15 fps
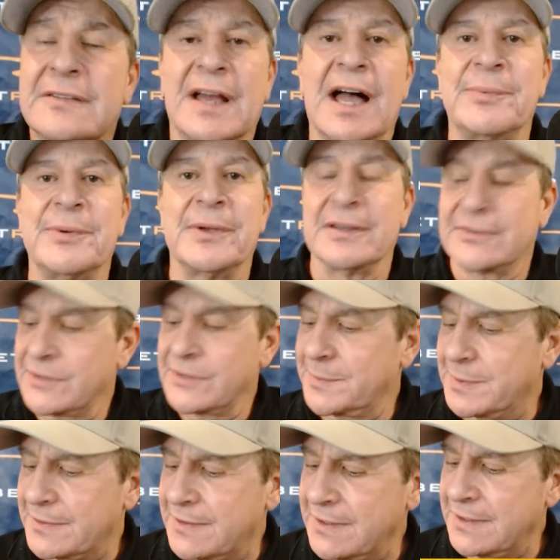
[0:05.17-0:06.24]
topic is Rick
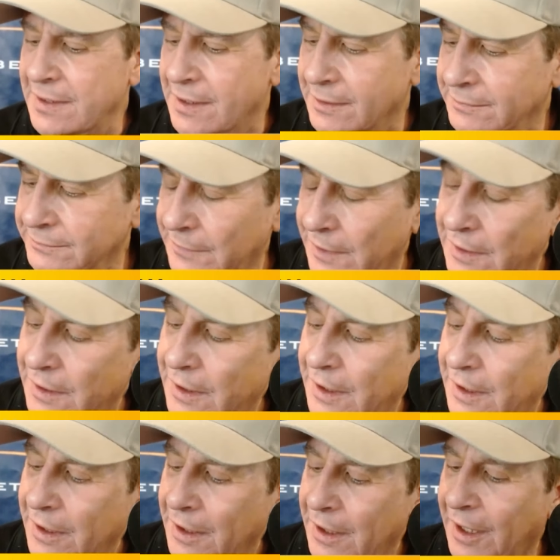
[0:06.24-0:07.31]

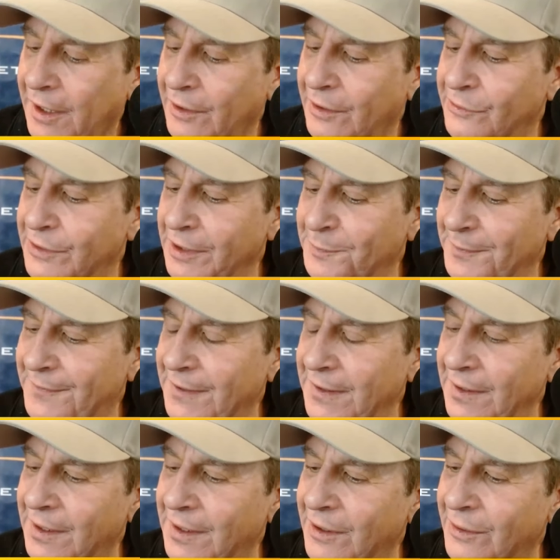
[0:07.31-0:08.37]
Pitino. Rick
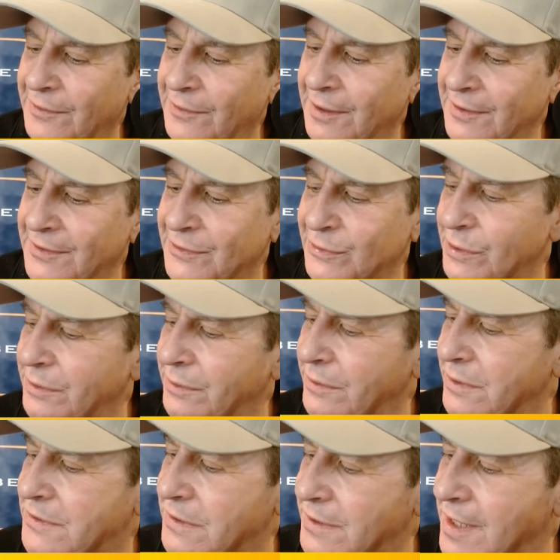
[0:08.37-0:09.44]
Pitino, sore
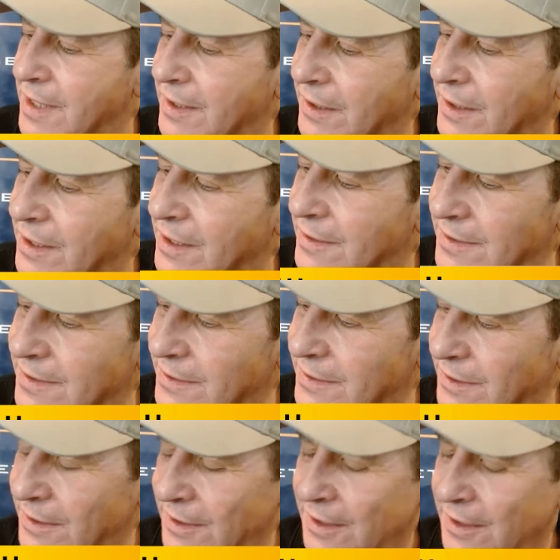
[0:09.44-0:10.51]
loser that he is,
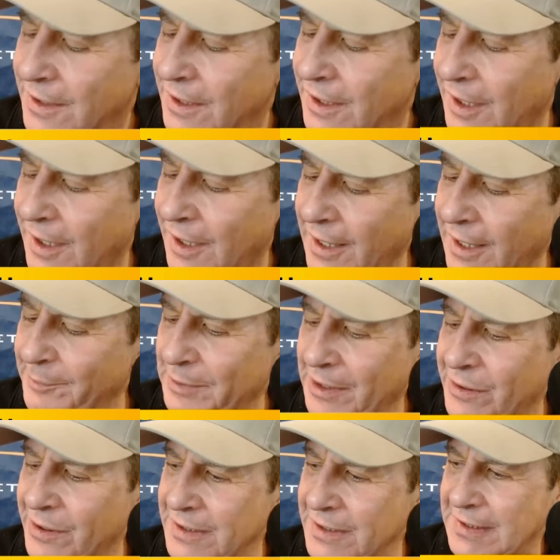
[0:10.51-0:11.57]
and
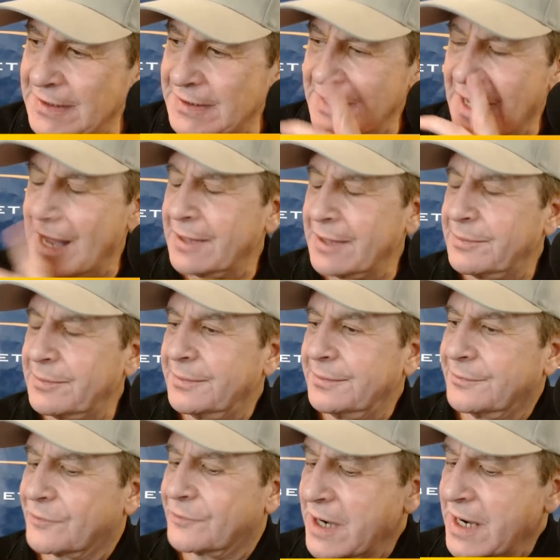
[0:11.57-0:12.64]
because he's not
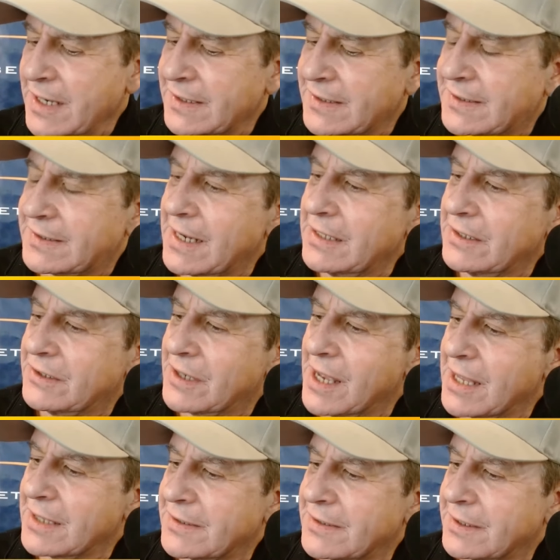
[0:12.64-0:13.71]
raised St.
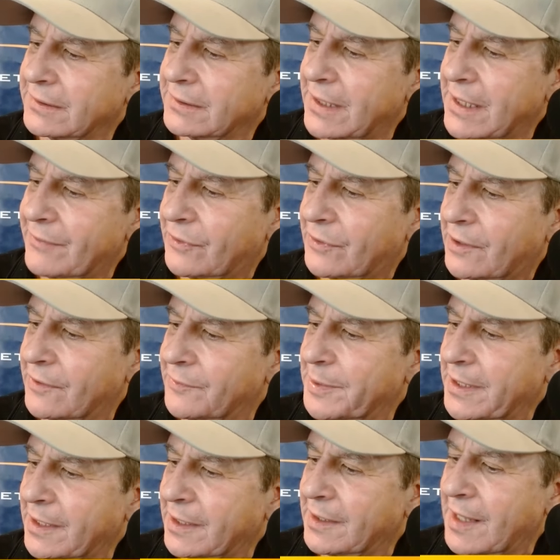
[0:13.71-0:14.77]
John's to the level of
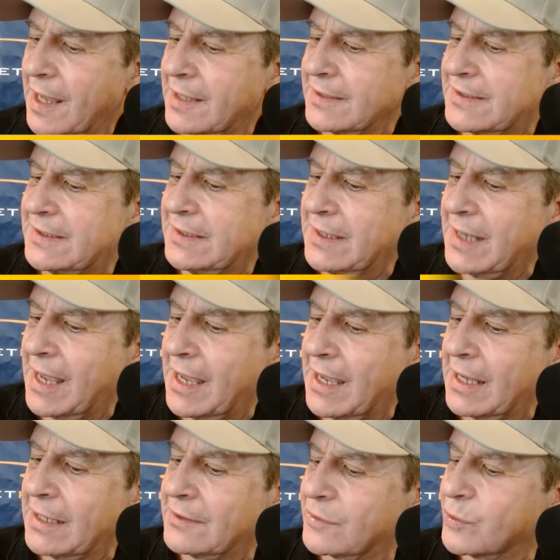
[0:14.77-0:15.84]
being an
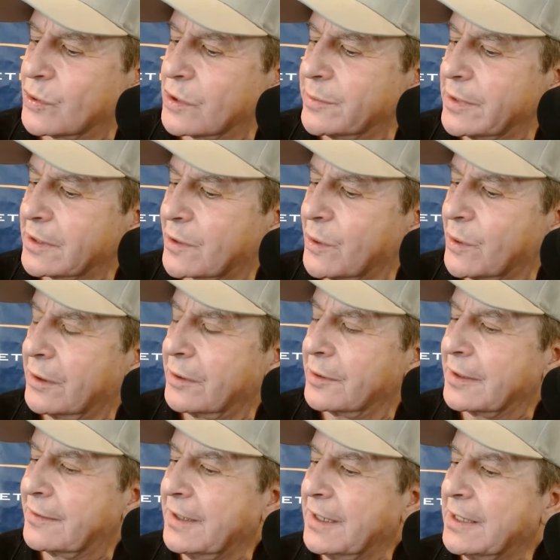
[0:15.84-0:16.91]
NCAA tournament
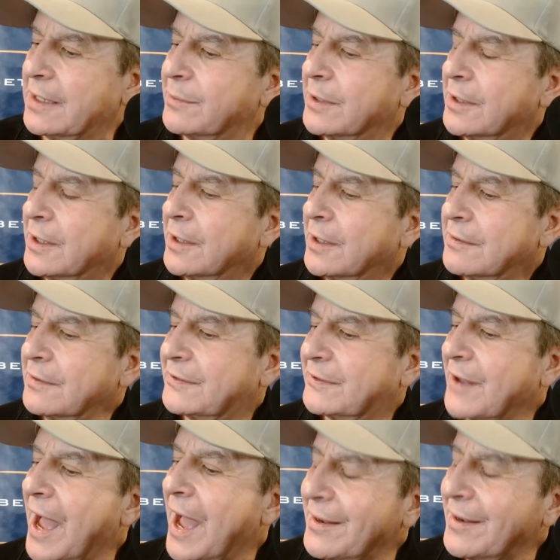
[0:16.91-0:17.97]
quality team,
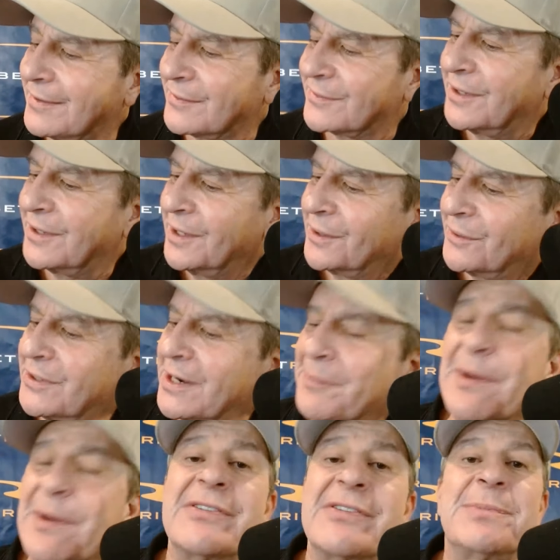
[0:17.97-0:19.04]
decided to
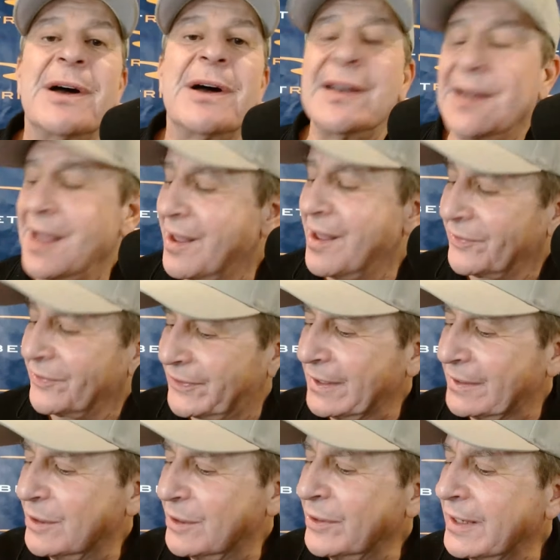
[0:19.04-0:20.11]
rip everybody else,
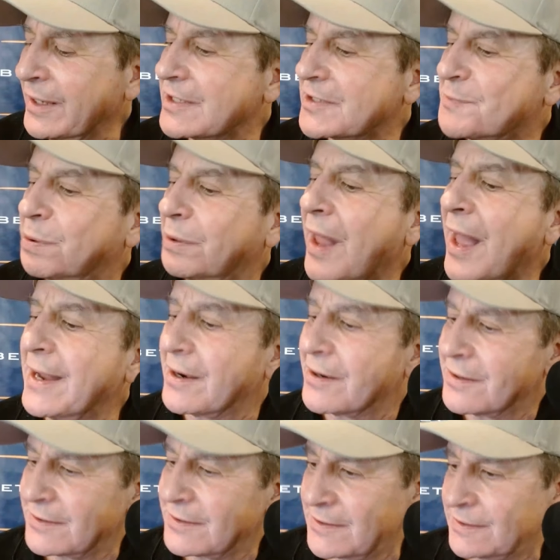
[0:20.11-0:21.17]
including his
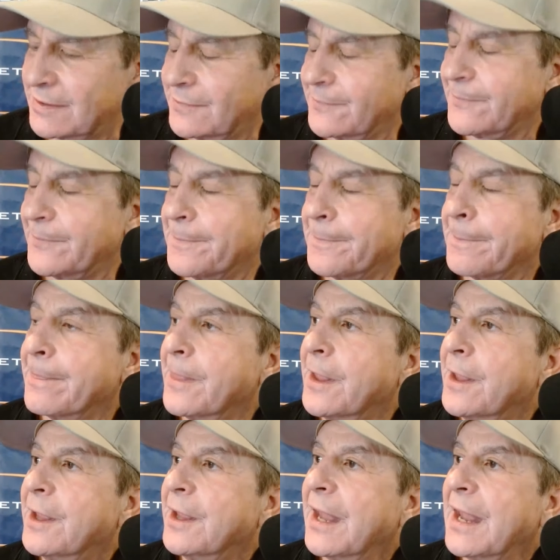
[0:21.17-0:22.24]
players,
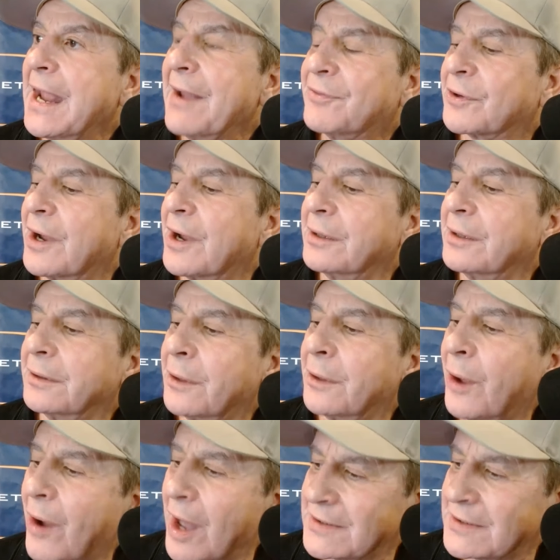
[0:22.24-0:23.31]
after a
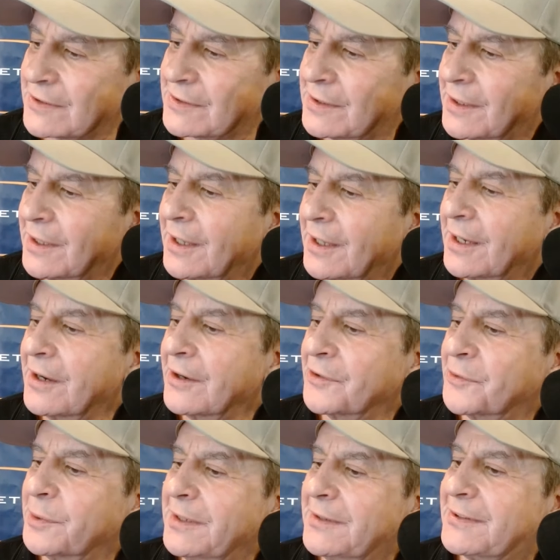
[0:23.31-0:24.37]
loss.
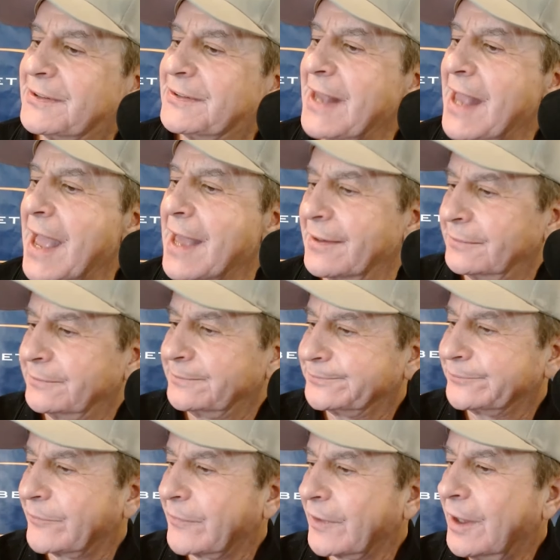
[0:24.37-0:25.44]
Here's what he said.
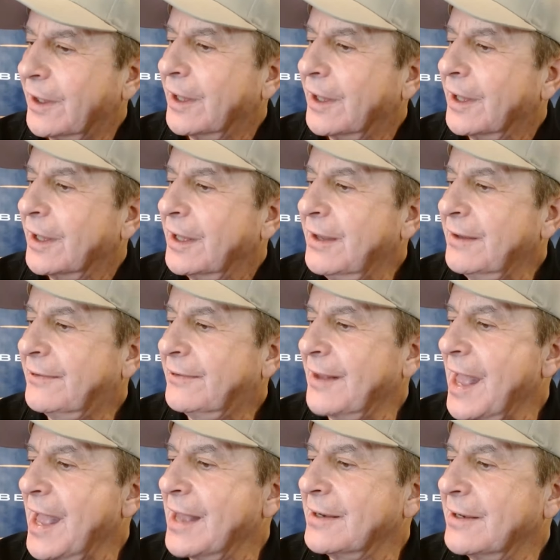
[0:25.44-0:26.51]
He
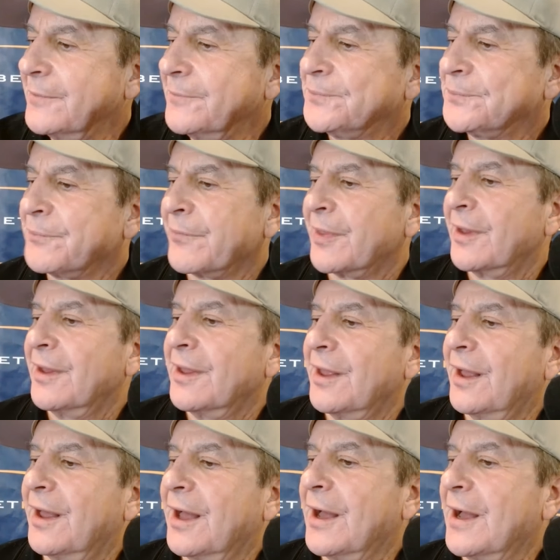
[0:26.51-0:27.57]
said,
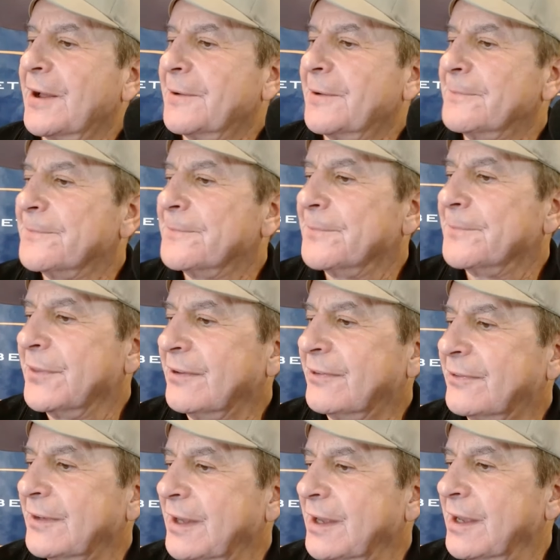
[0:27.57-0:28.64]

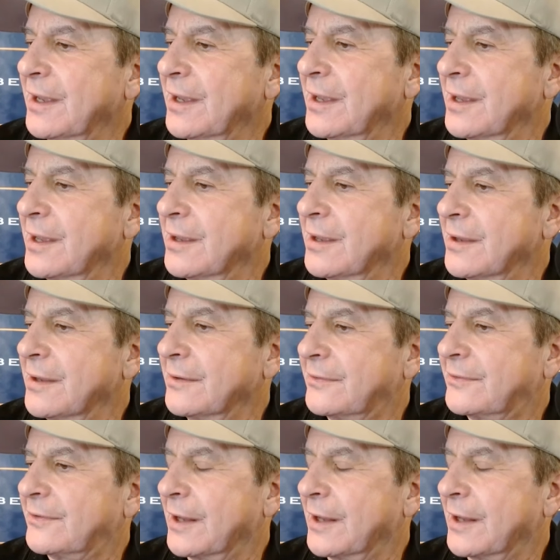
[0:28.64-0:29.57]
this team